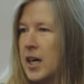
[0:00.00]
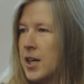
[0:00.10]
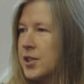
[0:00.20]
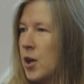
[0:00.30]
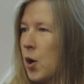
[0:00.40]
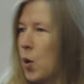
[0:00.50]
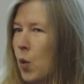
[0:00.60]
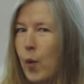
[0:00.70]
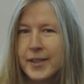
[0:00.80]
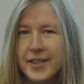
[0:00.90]
So
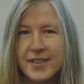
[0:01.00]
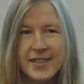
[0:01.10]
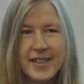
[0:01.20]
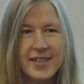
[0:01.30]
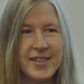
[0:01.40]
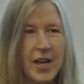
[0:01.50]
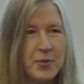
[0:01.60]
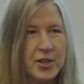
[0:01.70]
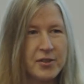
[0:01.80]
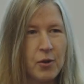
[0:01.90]
what is this
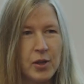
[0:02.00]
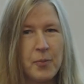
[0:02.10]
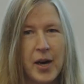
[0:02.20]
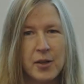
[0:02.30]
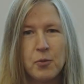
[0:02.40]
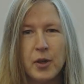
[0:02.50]
subject all about?